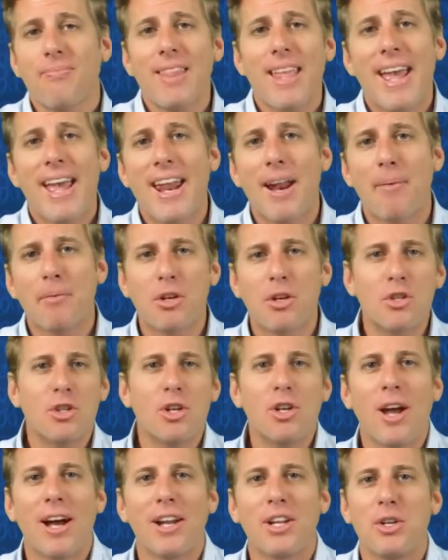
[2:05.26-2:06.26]
And I'm going to show
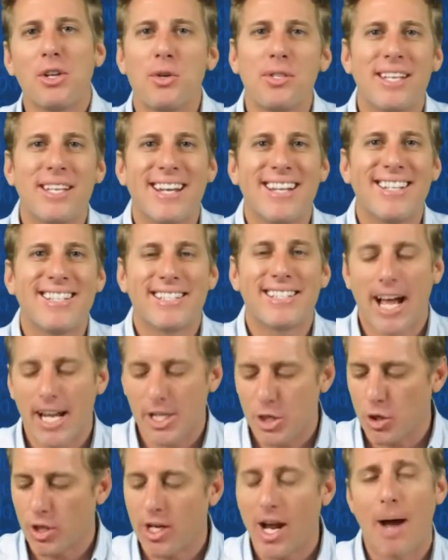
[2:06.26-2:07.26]
you how to use it inside
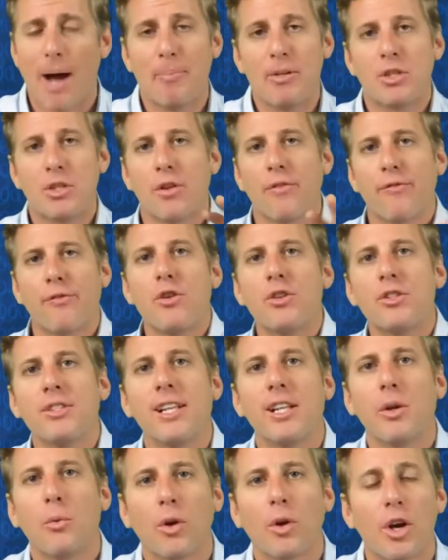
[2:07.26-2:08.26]
your copy. So the first
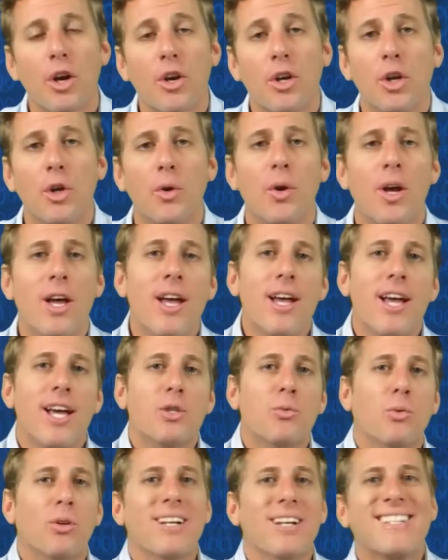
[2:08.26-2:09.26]
thing that we're going to do
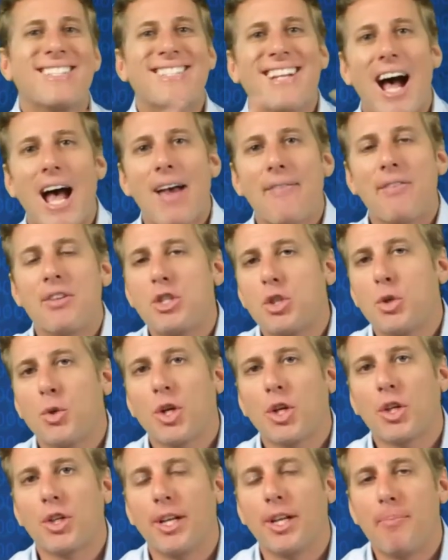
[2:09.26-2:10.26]
is we're going to dive into a
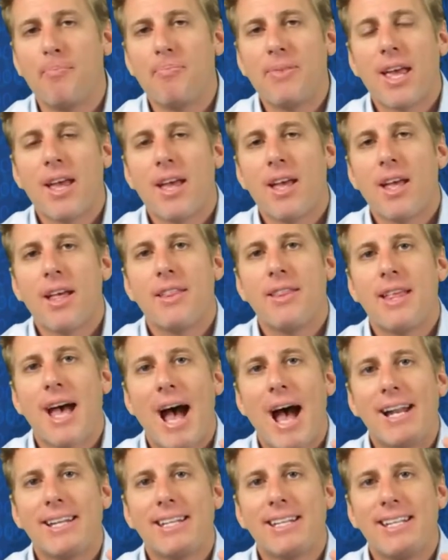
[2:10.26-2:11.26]
clip
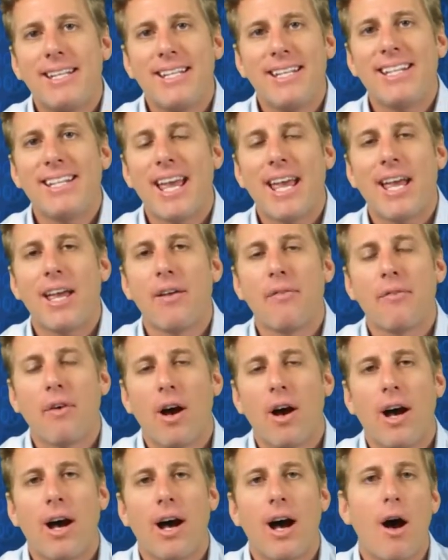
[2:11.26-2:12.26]
that he gave,
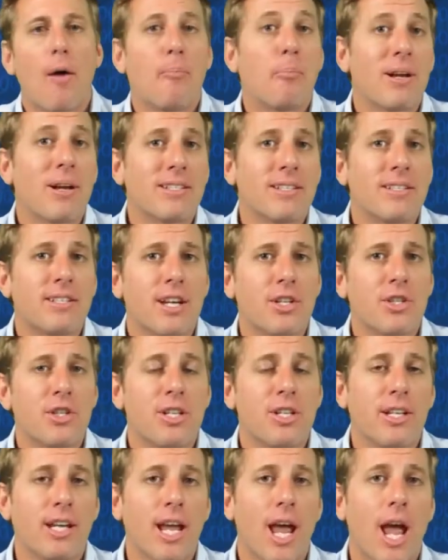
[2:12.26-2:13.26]
a presentation
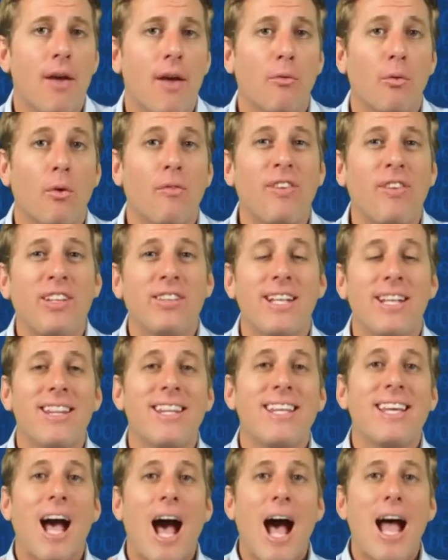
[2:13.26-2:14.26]
he gave revealing
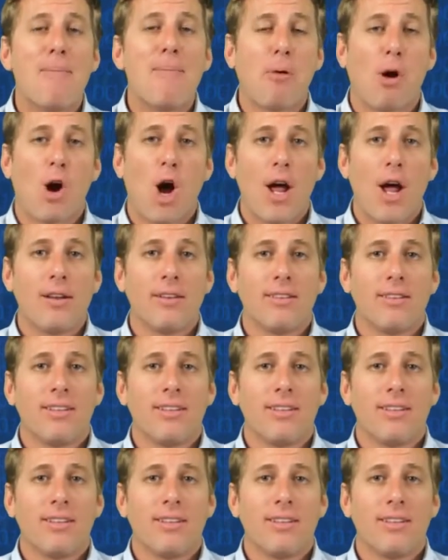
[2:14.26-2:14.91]
the iPod.